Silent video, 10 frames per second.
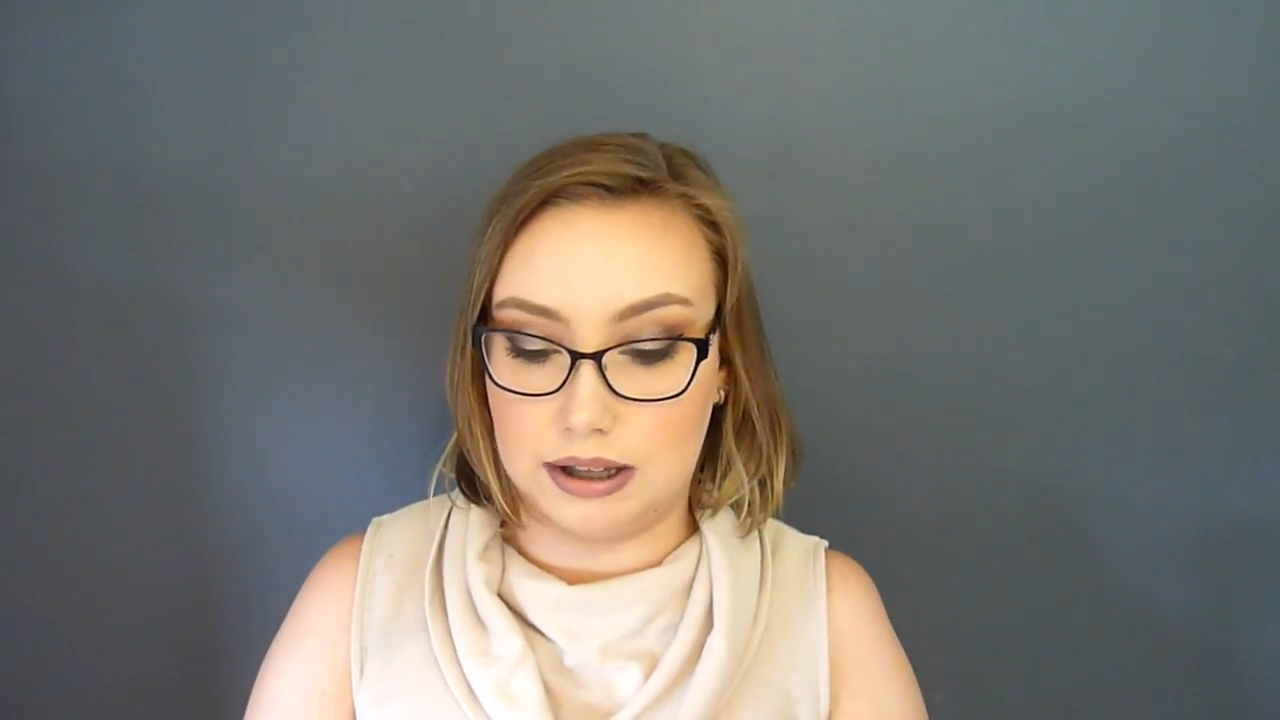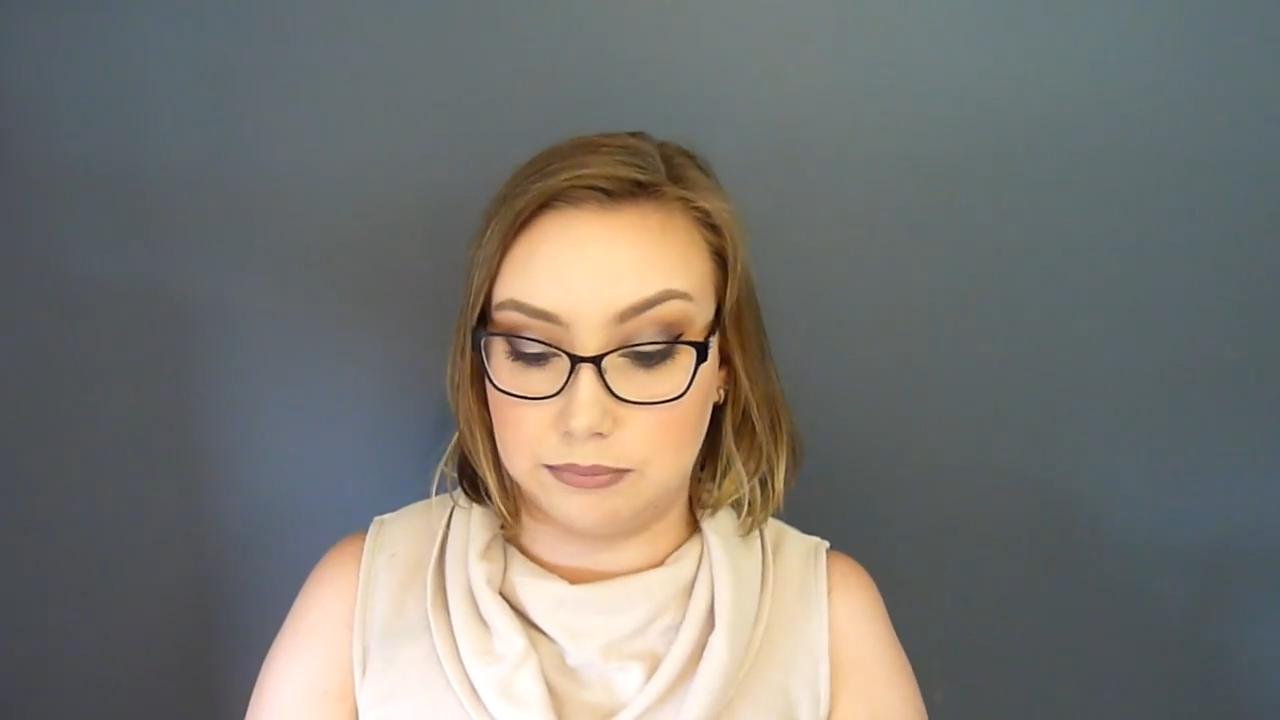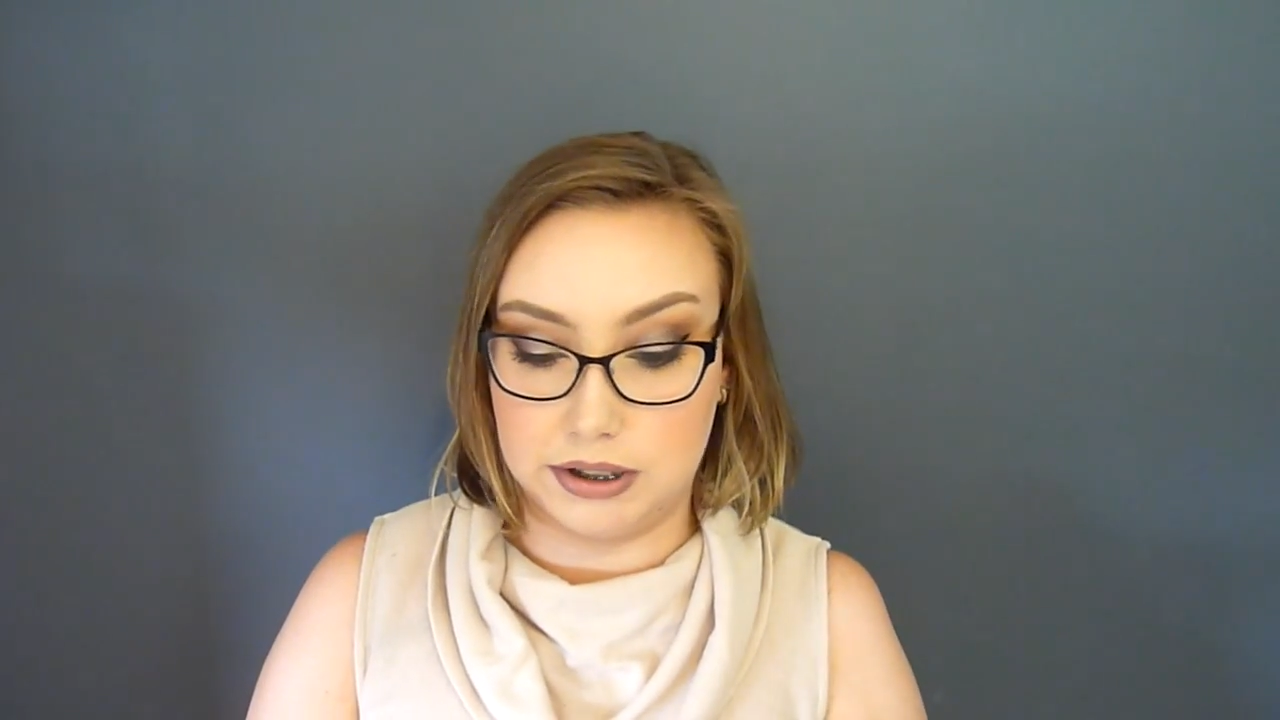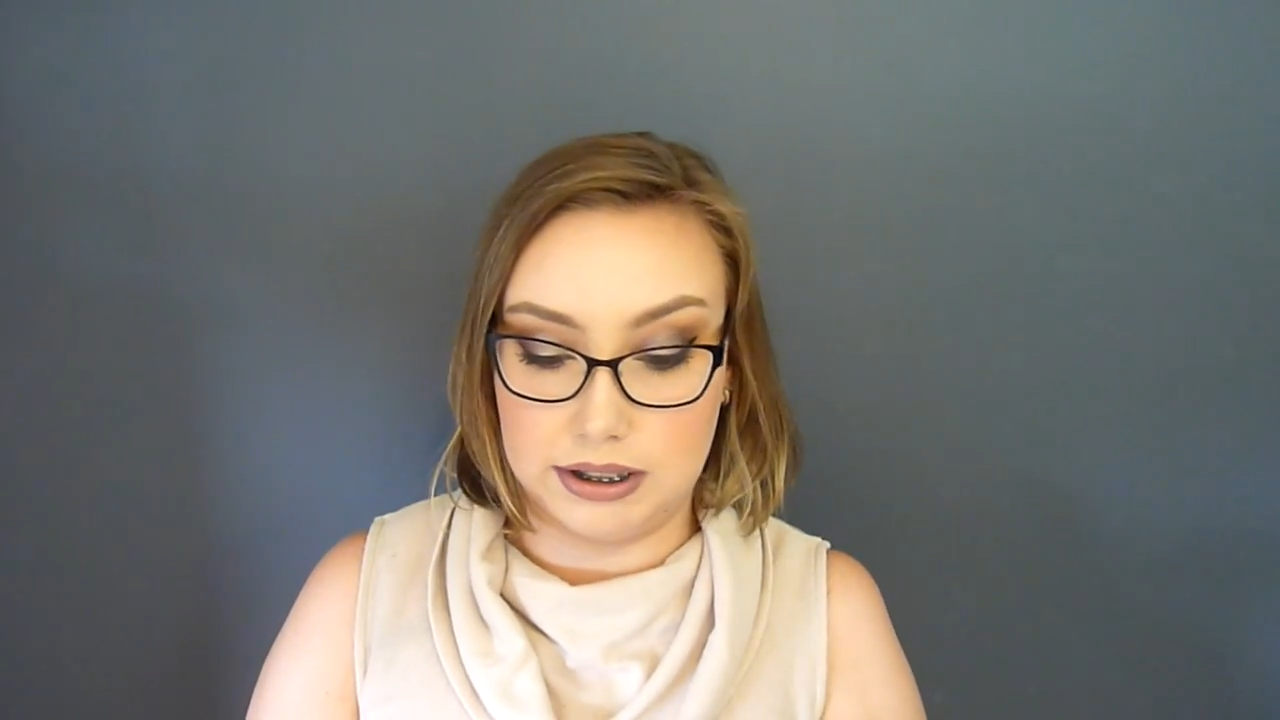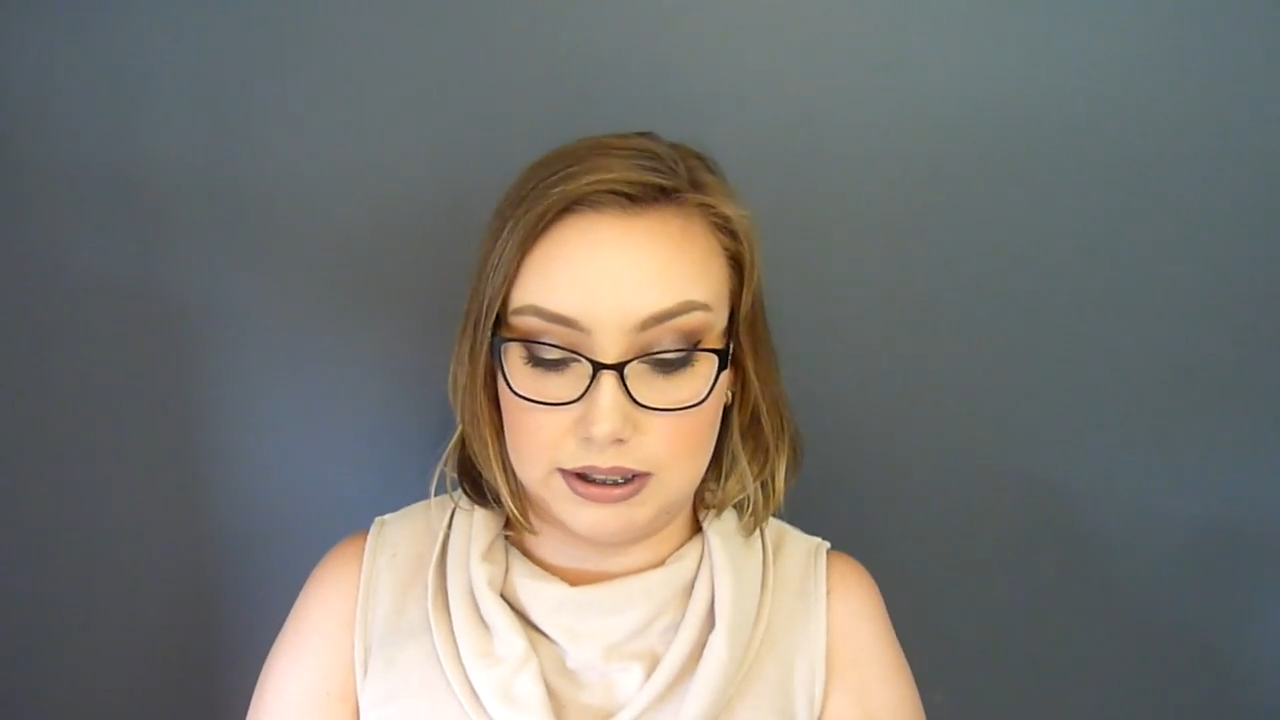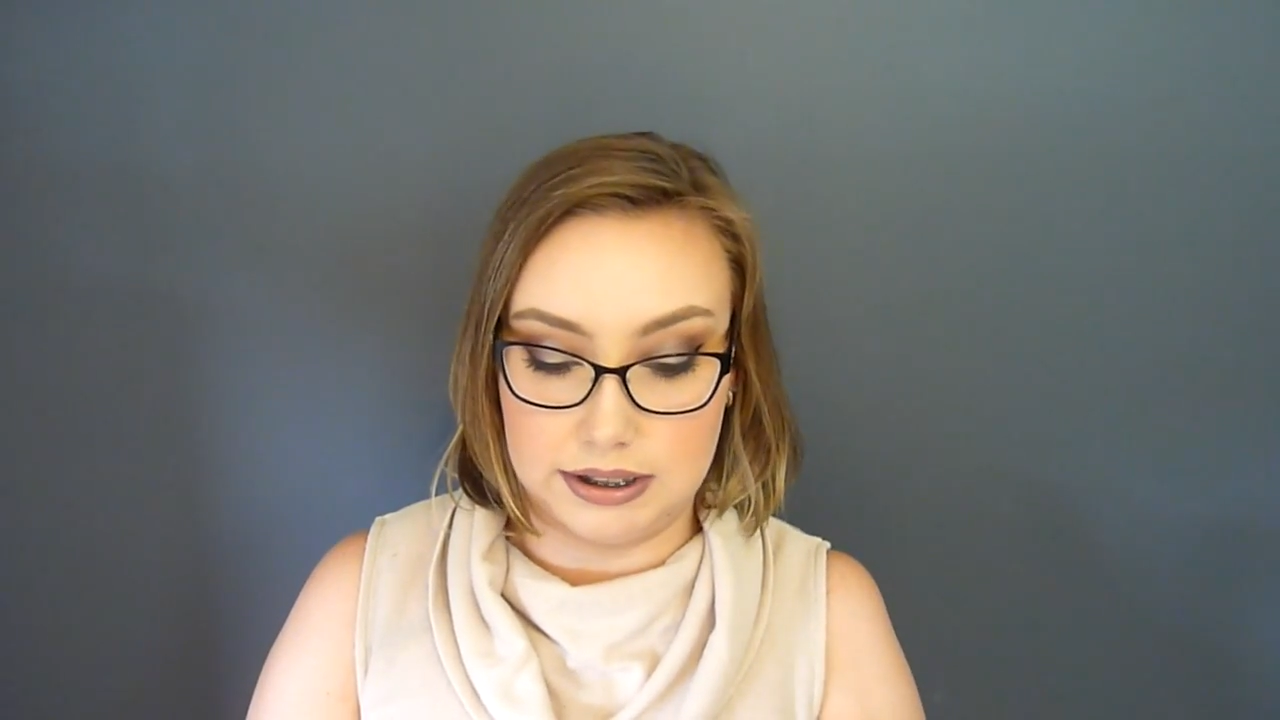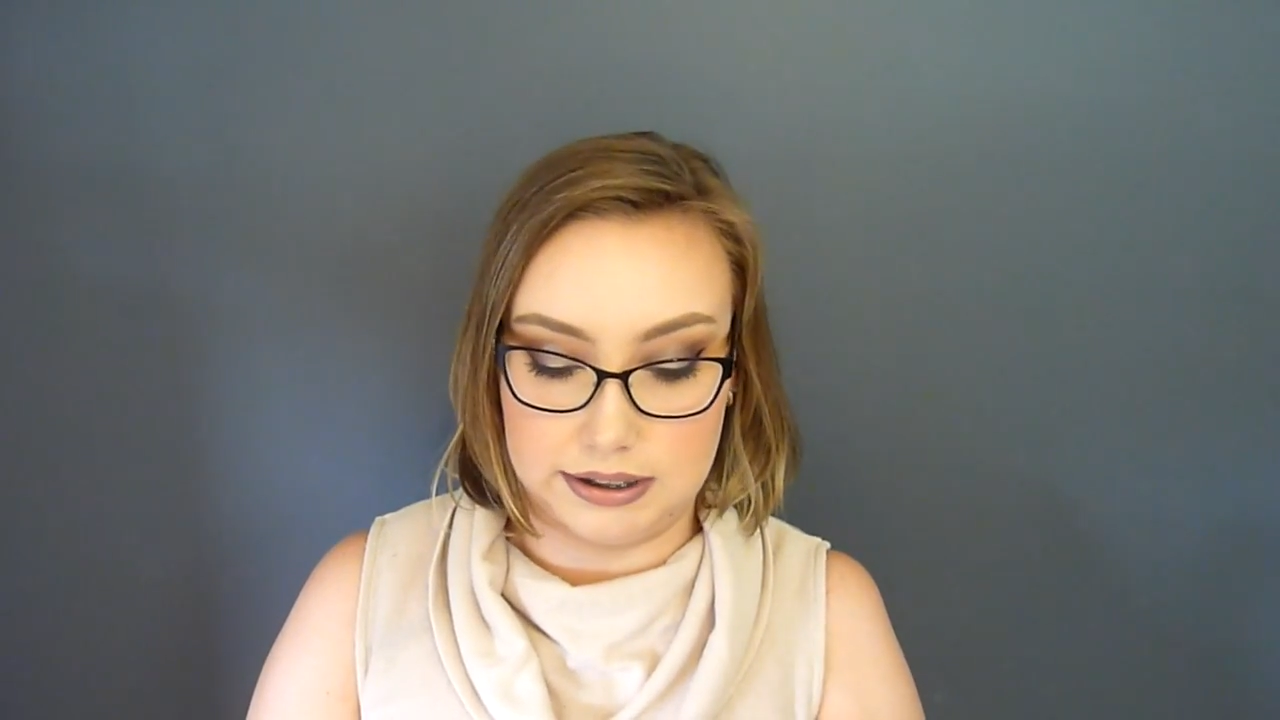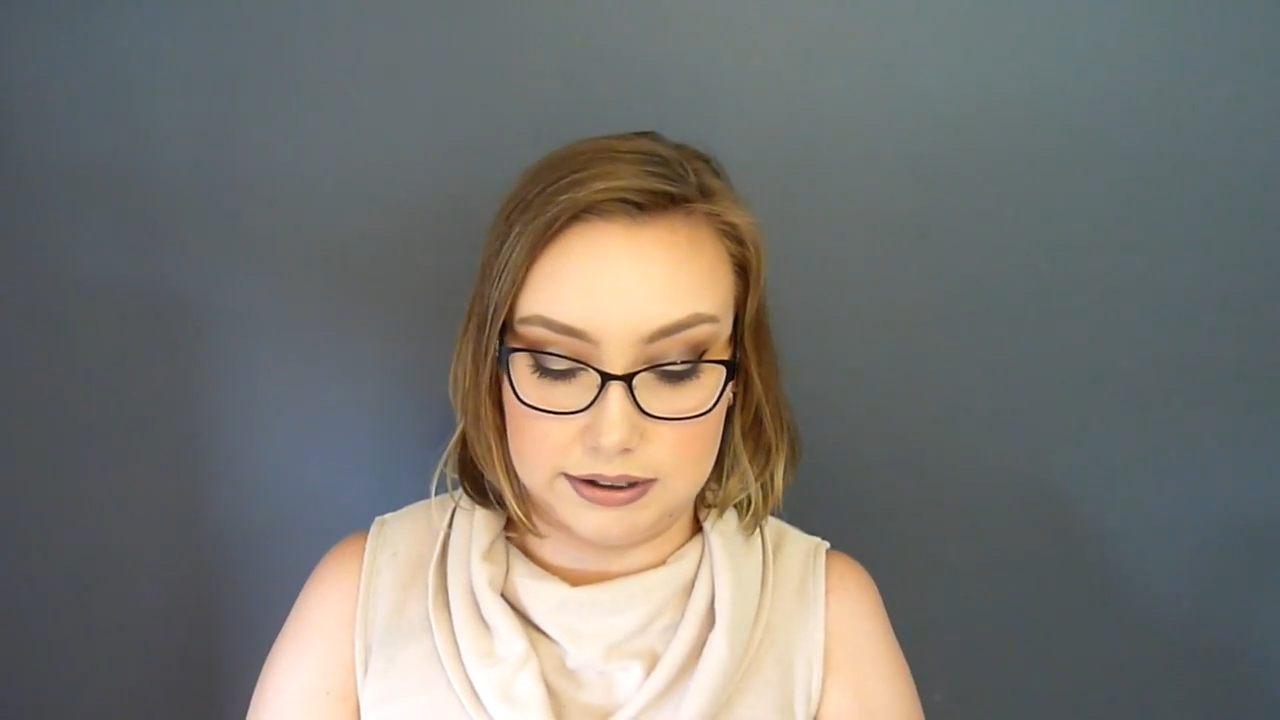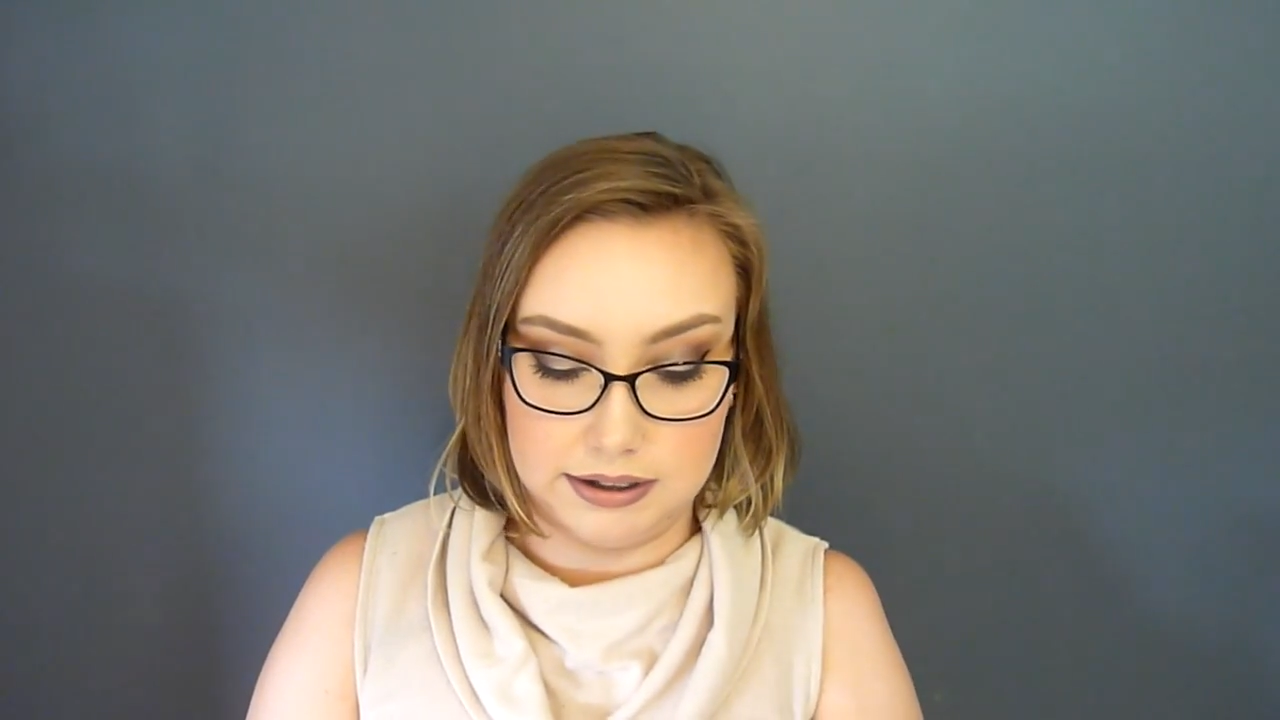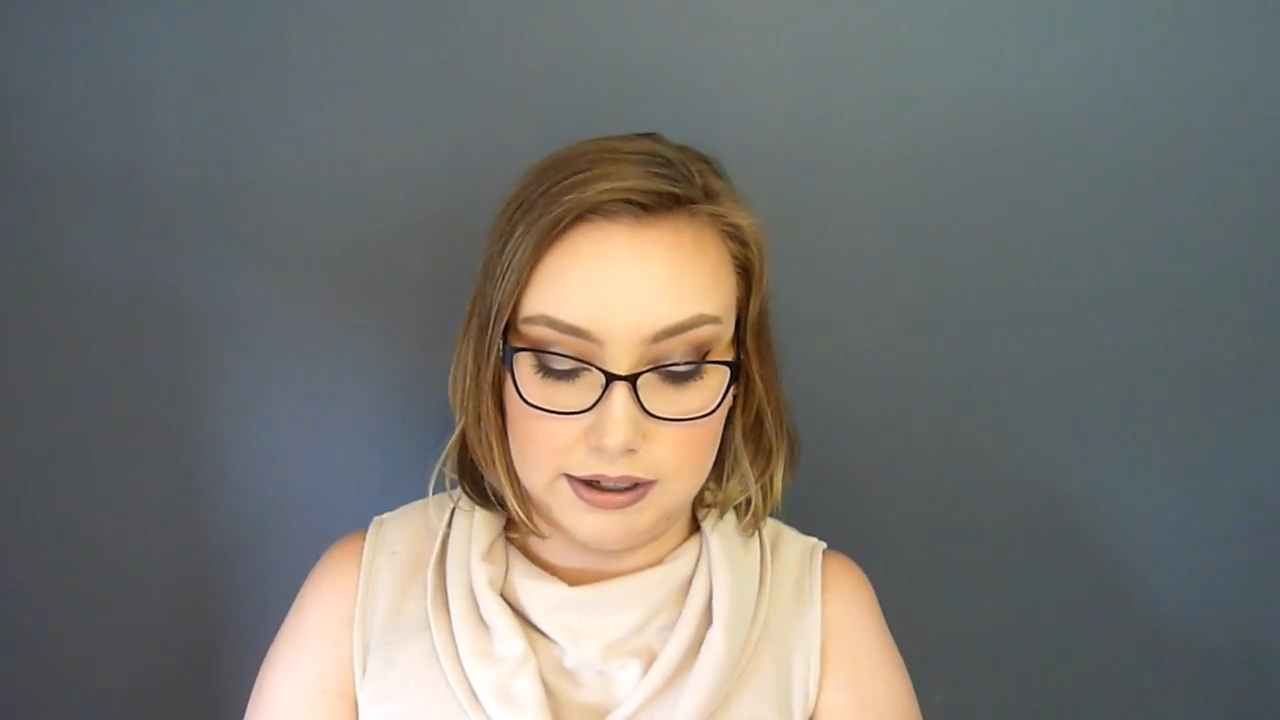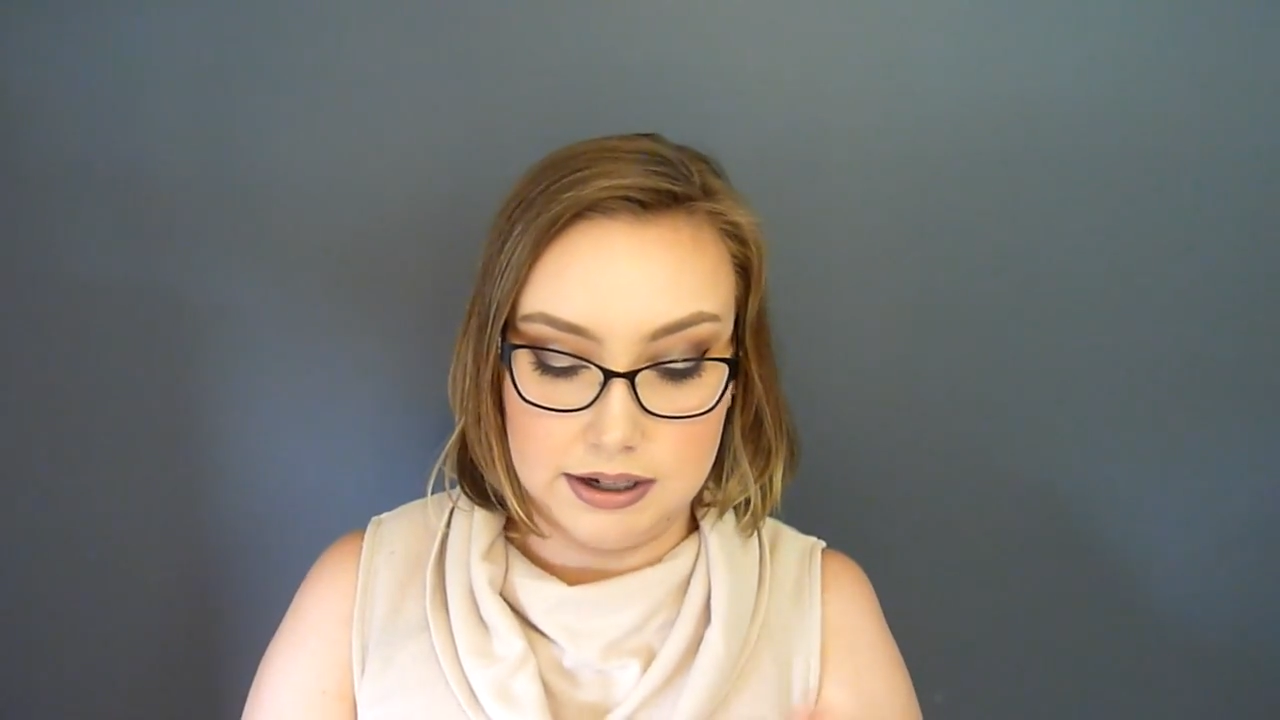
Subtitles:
I'm really liking it.